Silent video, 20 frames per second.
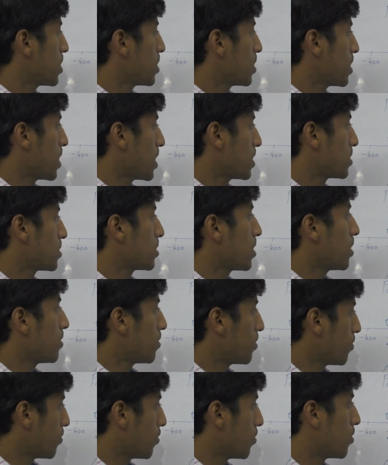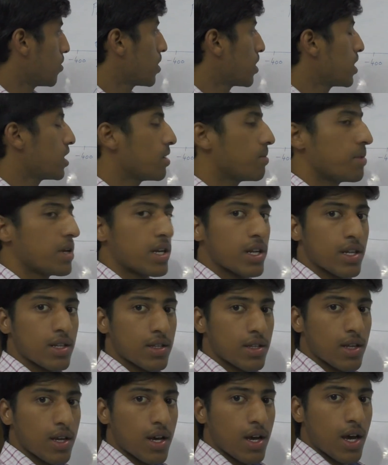he has covered 400
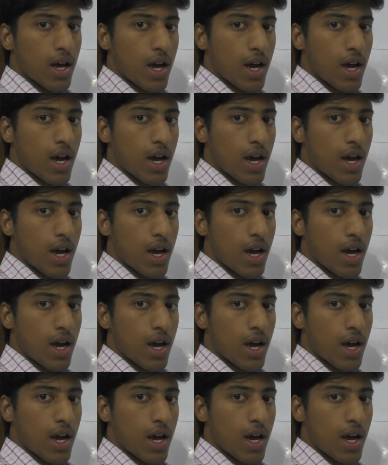meters,